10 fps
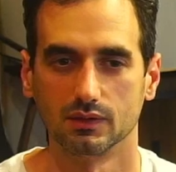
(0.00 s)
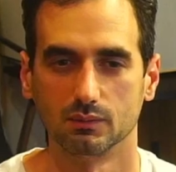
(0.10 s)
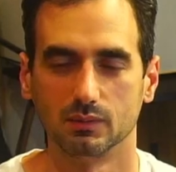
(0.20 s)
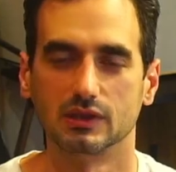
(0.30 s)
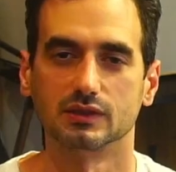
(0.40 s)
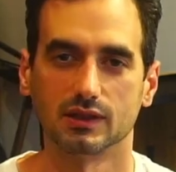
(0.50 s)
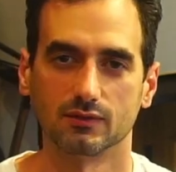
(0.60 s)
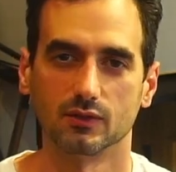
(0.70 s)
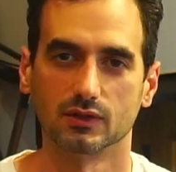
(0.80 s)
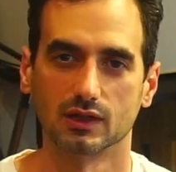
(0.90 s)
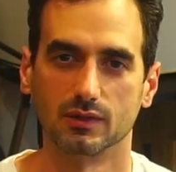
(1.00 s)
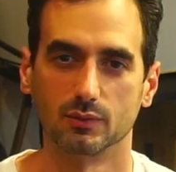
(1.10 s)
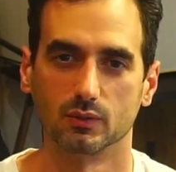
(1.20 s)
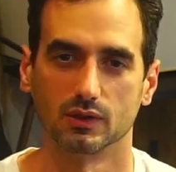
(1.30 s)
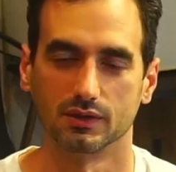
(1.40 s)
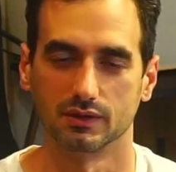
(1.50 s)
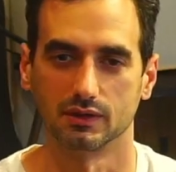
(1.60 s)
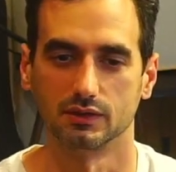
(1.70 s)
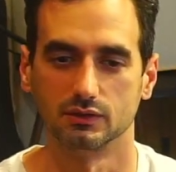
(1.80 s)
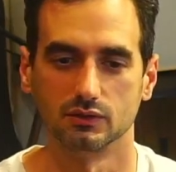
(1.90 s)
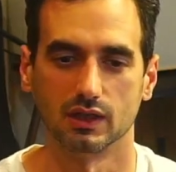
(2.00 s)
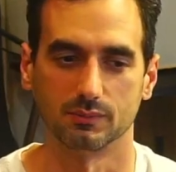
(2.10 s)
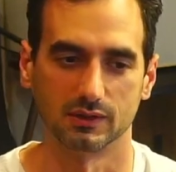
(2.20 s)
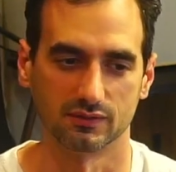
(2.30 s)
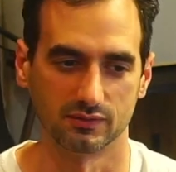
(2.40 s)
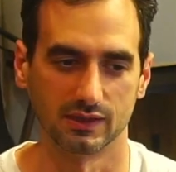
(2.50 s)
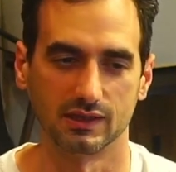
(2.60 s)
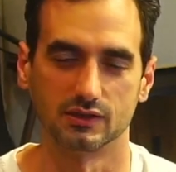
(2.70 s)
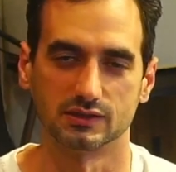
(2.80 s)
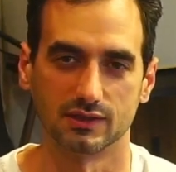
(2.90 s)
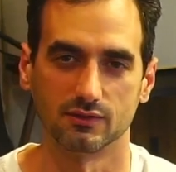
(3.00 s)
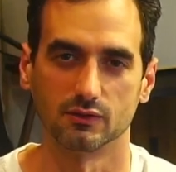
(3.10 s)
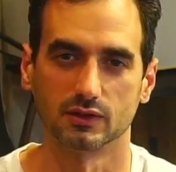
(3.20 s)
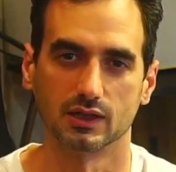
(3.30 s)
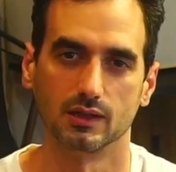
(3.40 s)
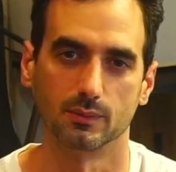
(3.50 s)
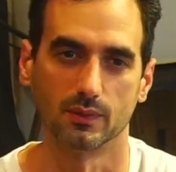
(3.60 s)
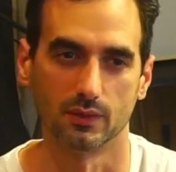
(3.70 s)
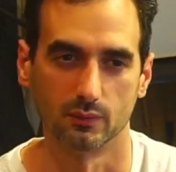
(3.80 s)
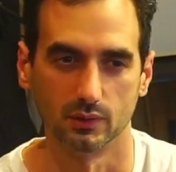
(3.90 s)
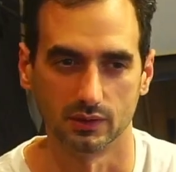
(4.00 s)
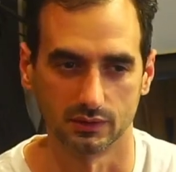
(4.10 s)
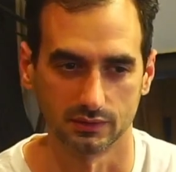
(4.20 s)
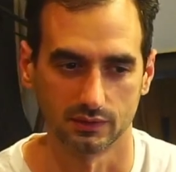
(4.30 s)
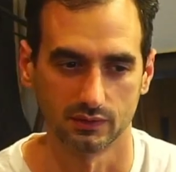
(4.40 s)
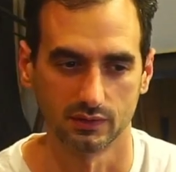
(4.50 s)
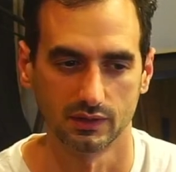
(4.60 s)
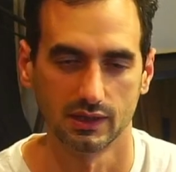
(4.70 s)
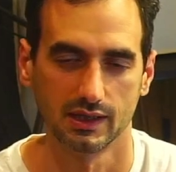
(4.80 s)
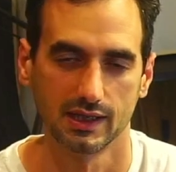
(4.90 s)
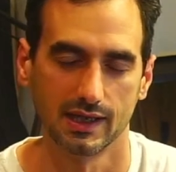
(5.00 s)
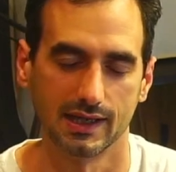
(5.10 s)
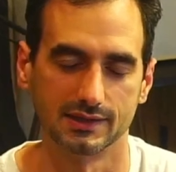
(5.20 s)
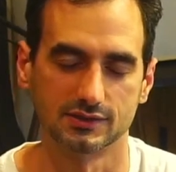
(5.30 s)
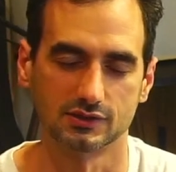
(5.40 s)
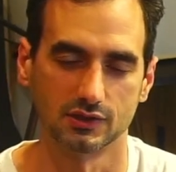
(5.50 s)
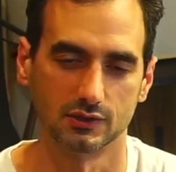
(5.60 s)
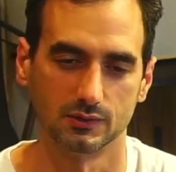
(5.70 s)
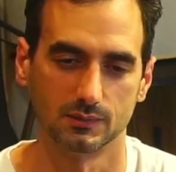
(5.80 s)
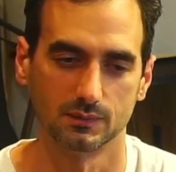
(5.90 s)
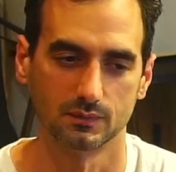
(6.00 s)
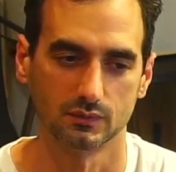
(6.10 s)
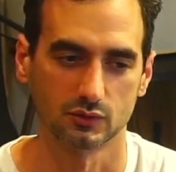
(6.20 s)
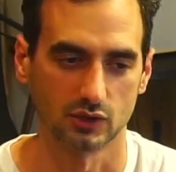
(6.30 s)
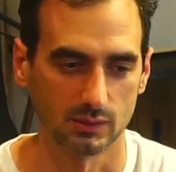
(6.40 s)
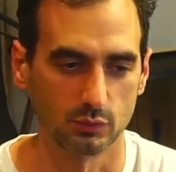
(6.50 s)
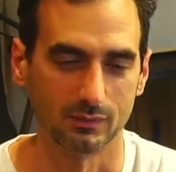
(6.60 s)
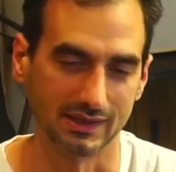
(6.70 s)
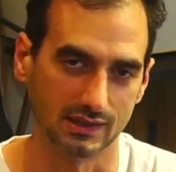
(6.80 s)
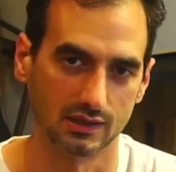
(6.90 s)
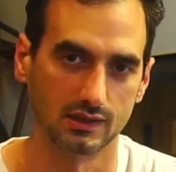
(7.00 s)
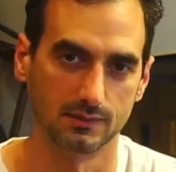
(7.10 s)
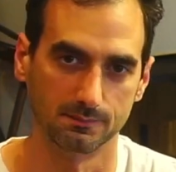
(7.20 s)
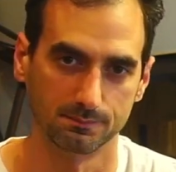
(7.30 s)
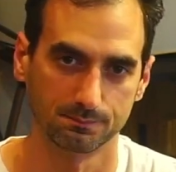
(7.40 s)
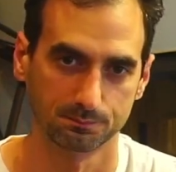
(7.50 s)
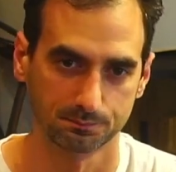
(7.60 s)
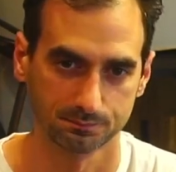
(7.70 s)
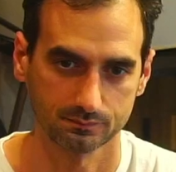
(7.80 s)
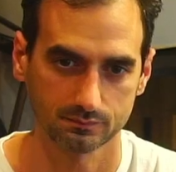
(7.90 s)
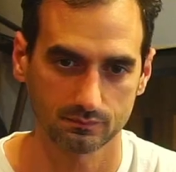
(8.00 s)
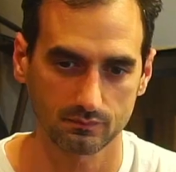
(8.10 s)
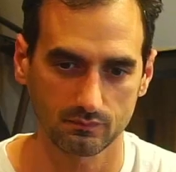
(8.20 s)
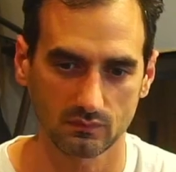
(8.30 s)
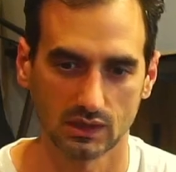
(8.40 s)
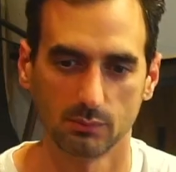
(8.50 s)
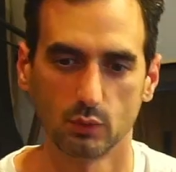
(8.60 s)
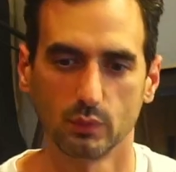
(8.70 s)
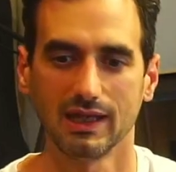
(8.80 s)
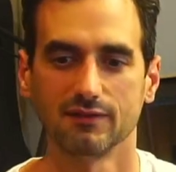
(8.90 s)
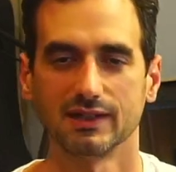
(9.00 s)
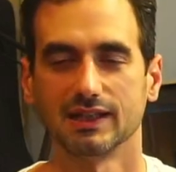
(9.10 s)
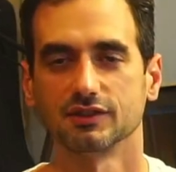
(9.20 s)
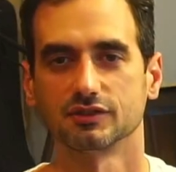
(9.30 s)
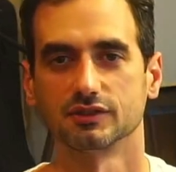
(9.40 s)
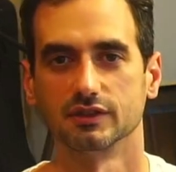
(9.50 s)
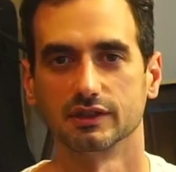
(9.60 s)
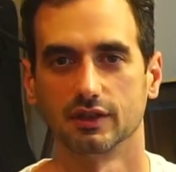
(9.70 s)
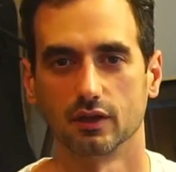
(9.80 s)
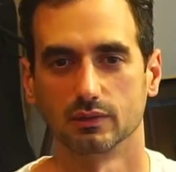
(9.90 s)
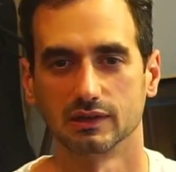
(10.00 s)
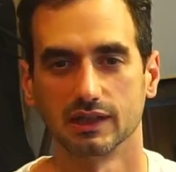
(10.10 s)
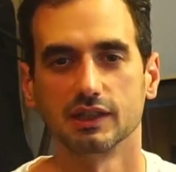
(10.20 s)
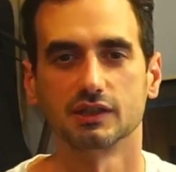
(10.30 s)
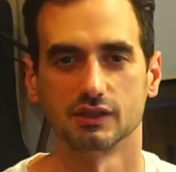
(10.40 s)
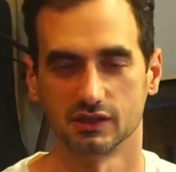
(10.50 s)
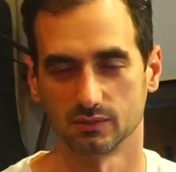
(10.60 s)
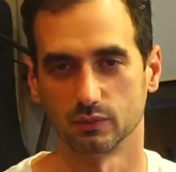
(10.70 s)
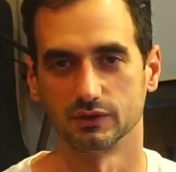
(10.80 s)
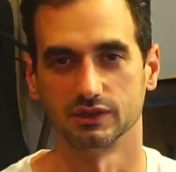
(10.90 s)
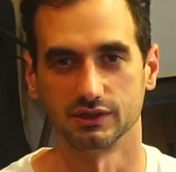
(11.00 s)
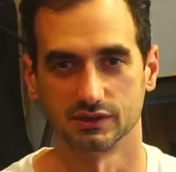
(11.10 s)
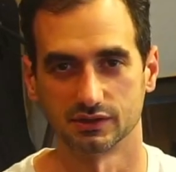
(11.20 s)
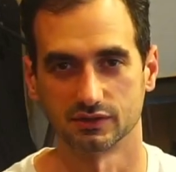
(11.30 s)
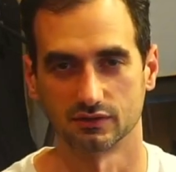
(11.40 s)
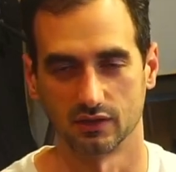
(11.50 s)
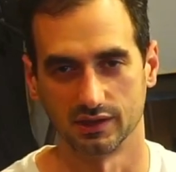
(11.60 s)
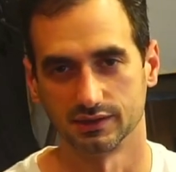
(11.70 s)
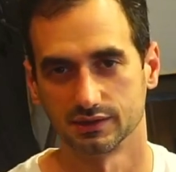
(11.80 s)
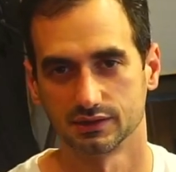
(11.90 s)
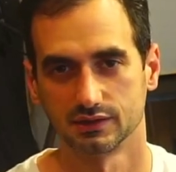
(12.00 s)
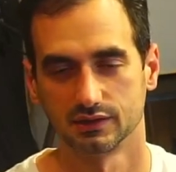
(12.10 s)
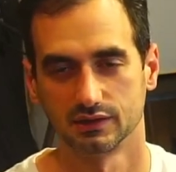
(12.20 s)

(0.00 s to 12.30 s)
because I've overcome the world. Do not be afraid, because I've overcome the world. And so trouble may come, but we have an answer in our relationship with Jesus Christ,